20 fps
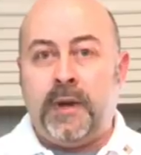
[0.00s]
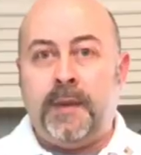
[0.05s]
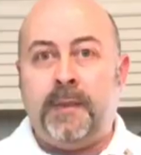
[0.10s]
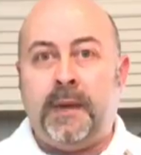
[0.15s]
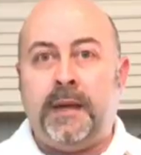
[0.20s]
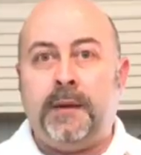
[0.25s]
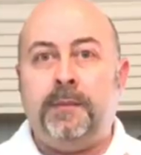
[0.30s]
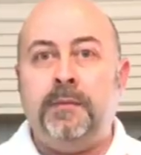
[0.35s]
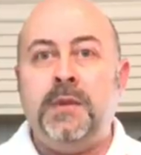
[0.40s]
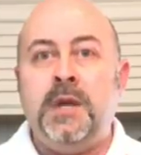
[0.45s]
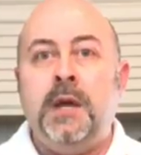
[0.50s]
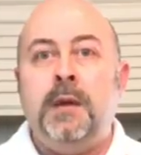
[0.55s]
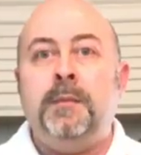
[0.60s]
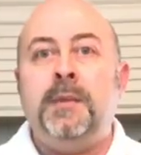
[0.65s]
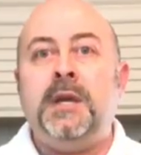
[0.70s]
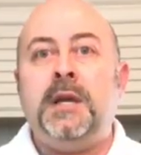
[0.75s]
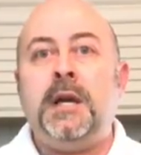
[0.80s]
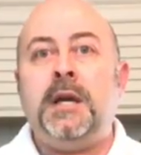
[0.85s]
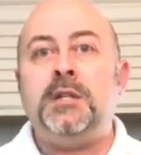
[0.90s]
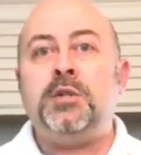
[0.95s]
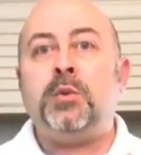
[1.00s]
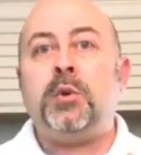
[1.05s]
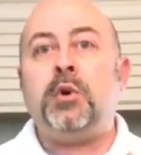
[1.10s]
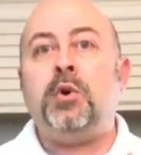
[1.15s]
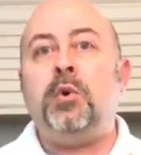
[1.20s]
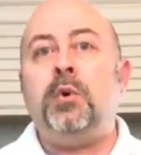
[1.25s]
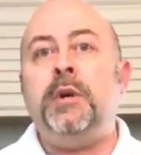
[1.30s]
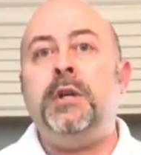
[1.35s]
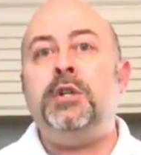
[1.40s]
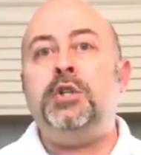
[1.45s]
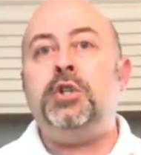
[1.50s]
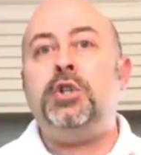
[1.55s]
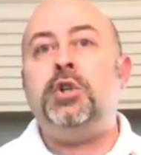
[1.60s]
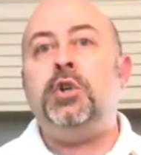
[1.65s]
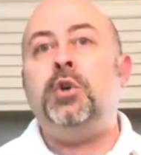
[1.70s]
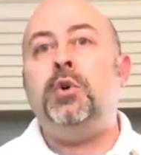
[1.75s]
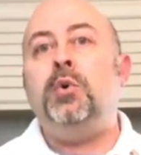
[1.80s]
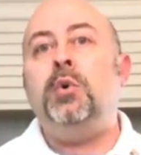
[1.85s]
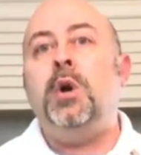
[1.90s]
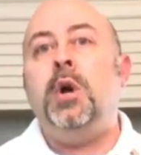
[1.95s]
ribbon because we're going
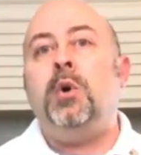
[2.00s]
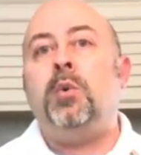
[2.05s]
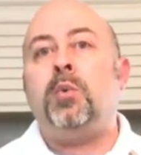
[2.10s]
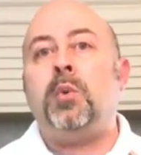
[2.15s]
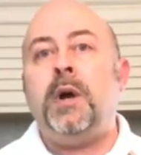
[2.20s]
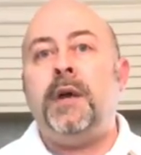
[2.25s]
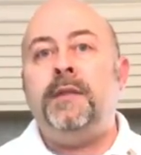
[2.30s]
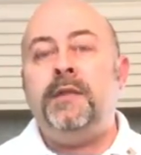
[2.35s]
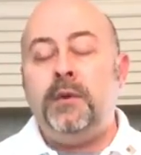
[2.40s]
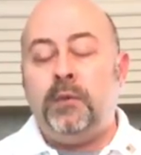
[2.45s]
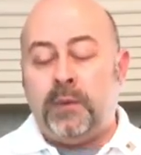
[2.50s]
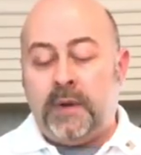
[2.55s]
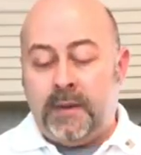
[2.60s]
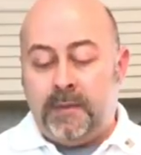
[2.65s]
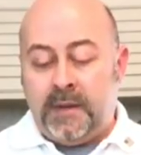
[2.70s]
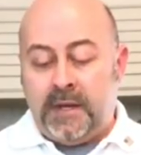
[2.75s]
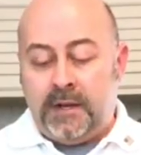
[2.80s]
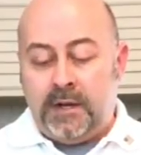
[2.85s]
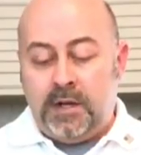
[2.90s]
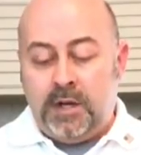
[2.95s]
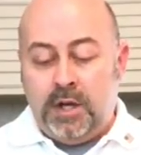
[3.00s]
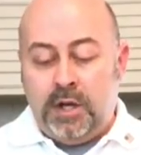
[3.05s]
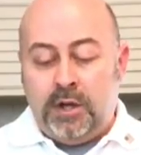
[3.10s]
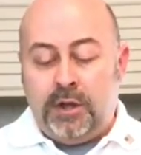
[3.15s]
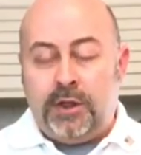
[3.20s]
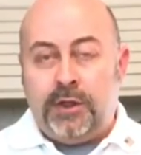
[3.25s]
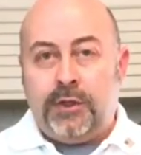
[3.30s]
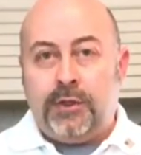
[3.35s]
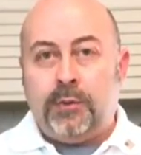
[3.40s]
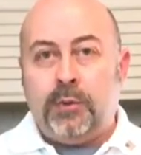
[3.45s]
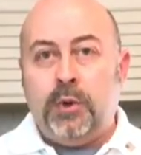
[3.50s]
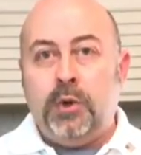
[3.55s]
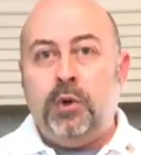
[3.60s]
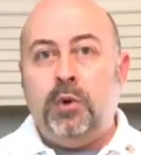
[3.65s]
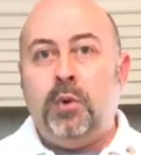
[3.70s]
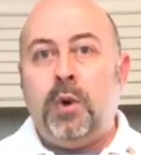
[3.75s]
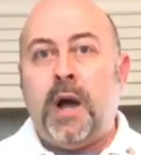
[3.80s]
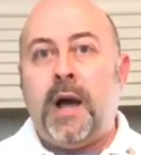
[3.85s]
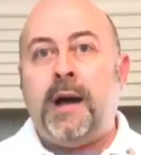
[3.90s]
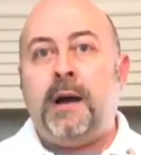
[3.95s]
to run the ribbon
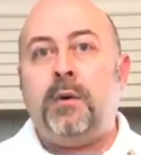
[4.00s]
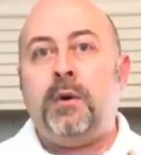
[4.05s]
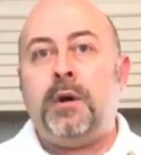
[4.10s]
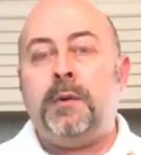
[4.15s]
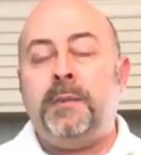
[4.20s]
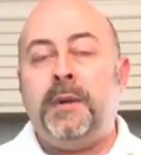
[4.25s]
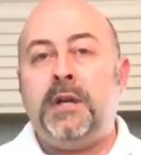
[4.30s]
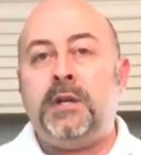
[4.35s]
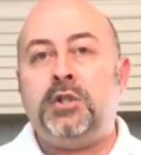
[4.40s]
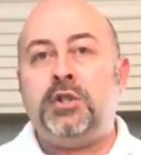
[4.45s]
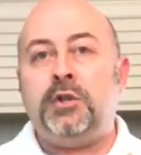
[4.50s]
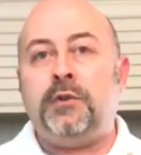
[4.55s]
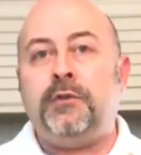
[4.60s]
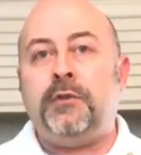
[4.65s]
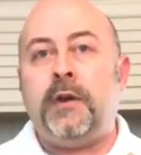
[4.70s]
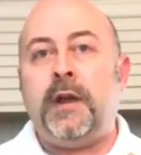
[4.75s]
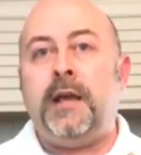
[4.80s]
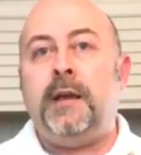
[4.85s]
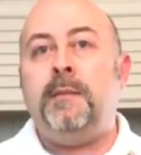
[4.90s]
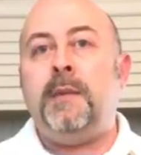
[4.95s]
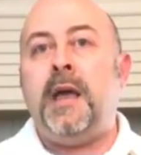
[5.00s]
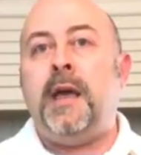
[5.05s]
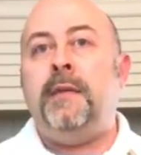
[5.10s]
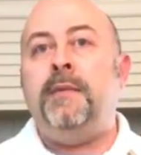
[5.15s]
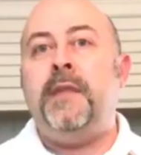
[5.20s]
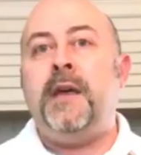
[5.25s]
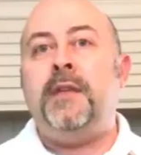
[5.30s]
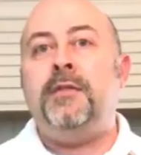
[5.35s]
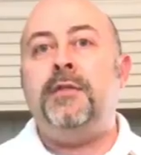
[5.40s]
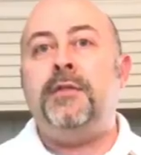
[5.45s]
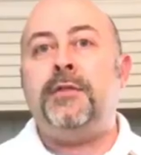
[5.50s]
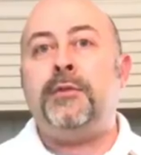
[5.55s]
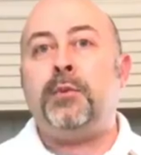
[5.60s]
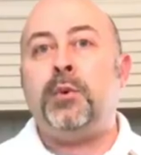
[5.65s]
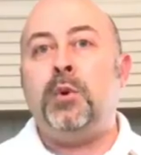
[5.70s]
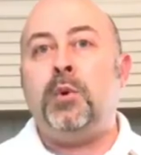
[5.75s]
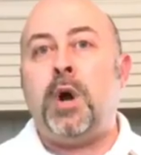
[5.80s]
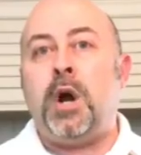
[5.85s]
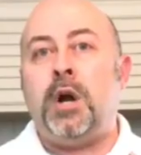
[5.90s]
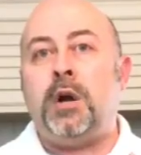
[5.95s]
through our picture frame and then
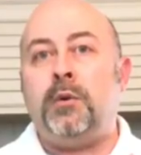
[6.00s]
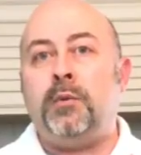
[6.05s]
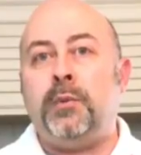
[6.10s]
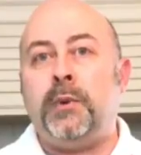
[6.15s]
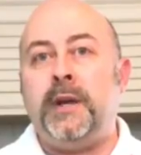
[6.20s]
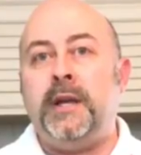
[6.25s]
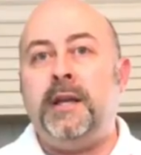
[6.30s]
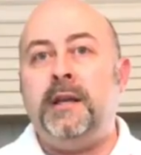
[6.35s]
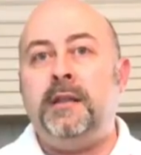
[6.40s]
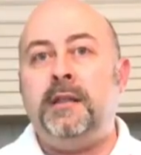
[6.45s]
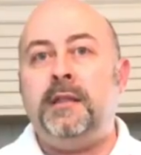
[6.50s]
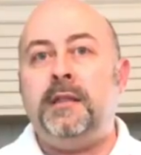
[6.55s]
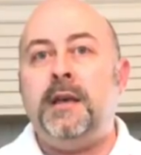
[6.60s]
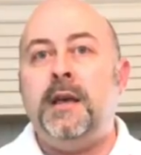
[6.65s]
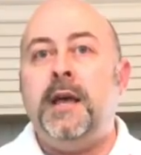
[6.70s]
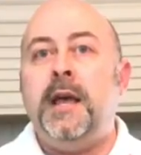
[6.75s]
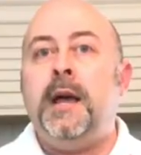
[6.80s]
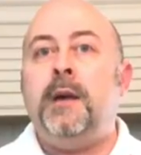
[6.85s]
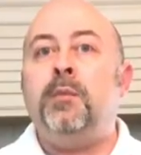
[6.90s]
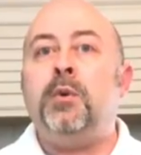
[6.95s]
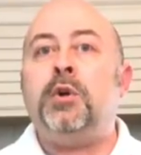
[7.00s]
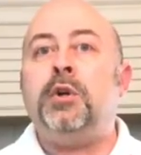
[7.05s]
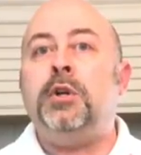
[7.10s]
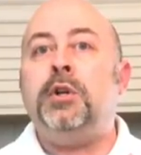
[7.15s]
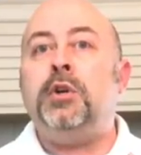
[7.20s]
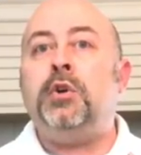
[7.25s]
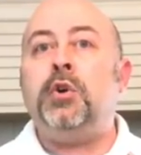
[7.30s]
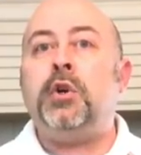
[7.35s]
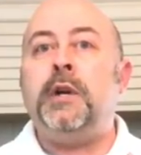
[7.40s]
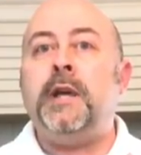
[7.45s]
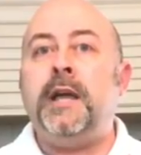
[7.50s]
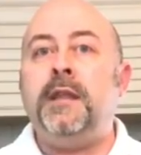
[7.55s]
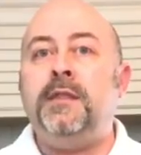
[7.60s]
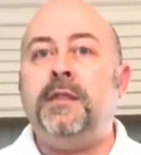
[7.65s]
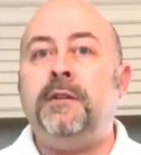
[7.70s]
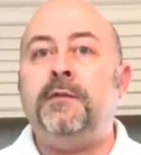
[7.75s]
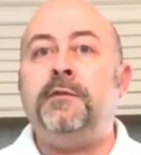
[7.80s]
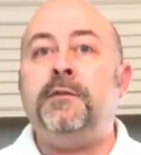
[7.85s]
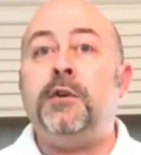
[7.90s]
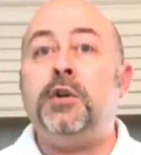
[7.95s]
through our wreath and we're going to create
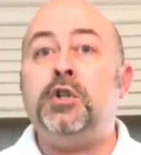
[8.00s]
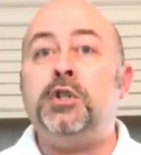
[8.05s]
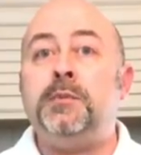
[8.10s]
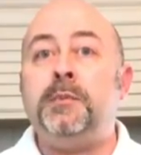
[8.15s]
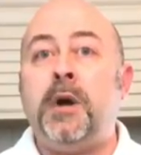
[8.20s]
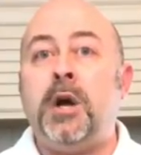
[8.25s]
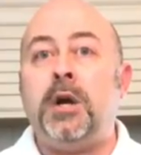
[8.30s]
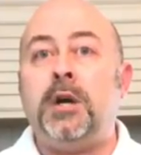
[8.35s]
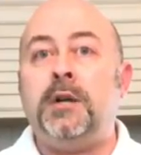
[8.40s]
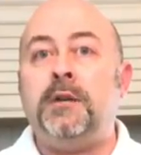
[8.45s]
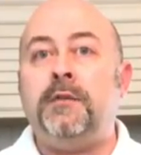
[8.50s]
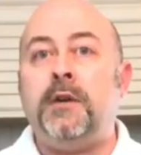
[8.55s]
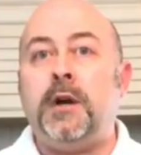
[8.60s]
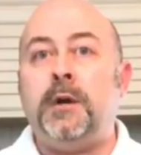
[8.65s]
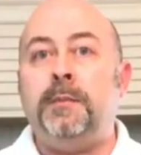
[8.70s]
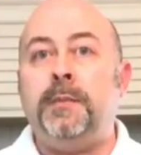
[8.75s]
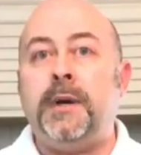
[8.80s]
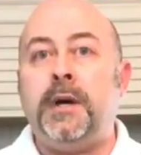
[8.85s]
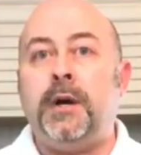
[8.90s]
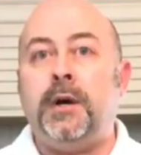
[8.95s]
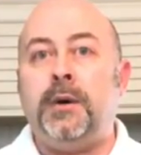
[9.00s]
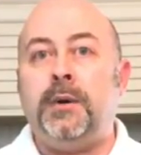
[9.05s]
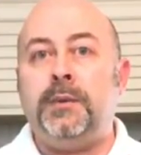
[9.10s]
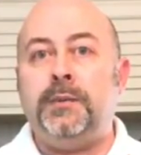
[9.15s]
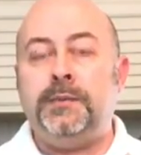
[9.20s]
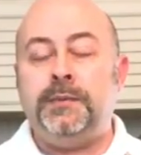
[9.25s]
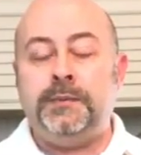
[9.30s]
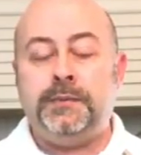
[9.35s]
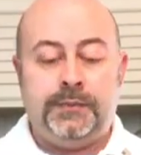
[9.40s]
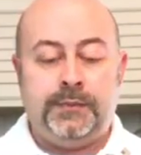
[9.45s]
the first part of our bow.